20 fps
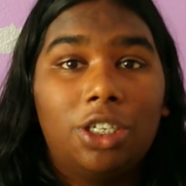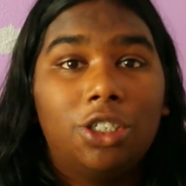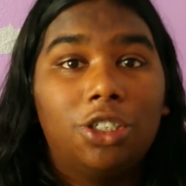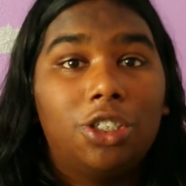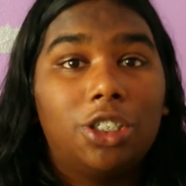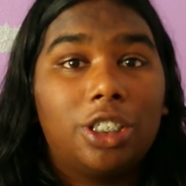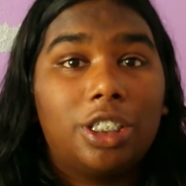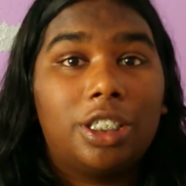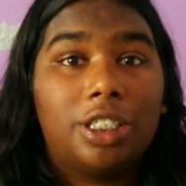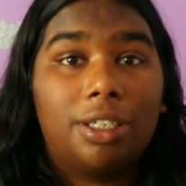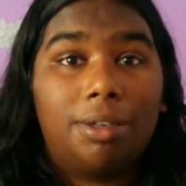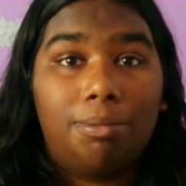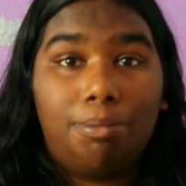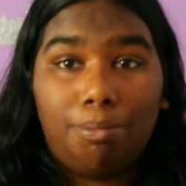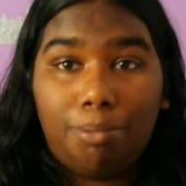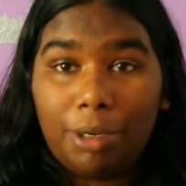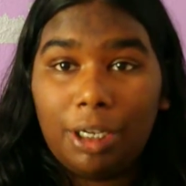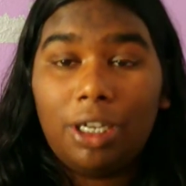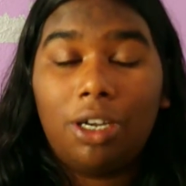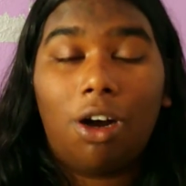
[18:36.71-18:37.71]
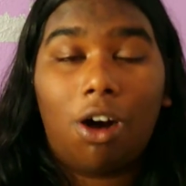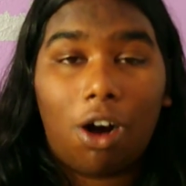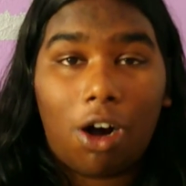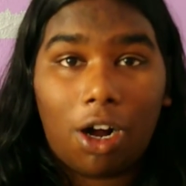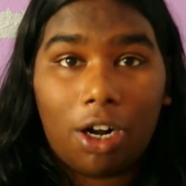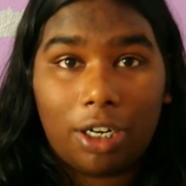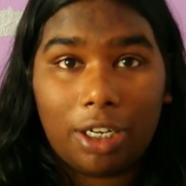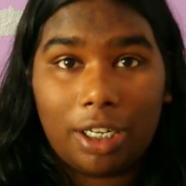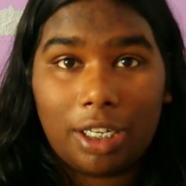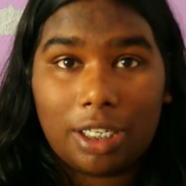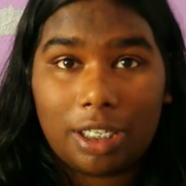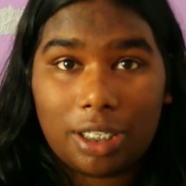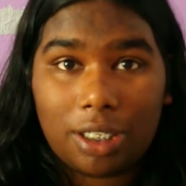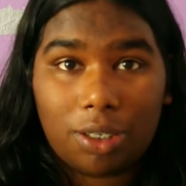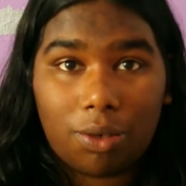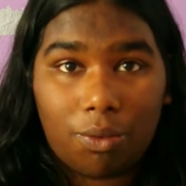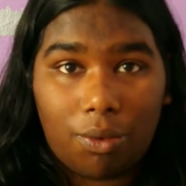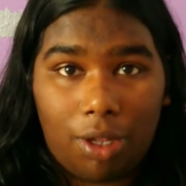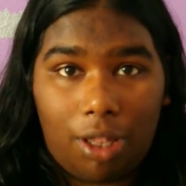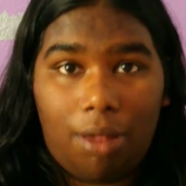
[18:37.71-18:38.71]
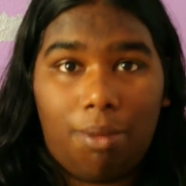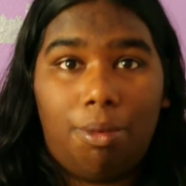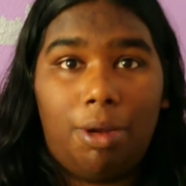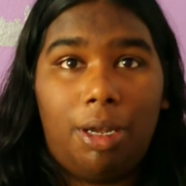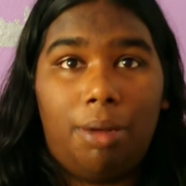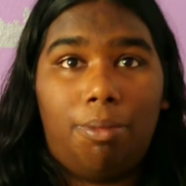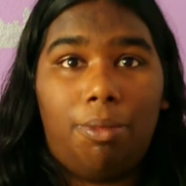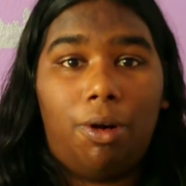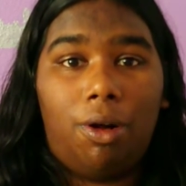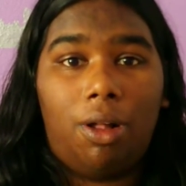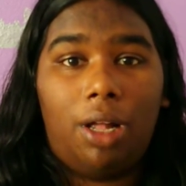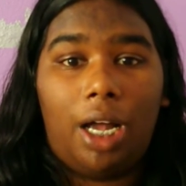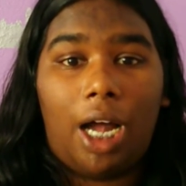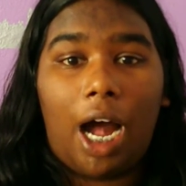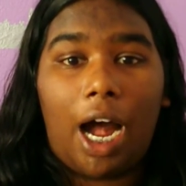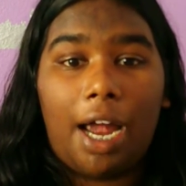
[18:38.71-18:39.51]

Just be honest with people.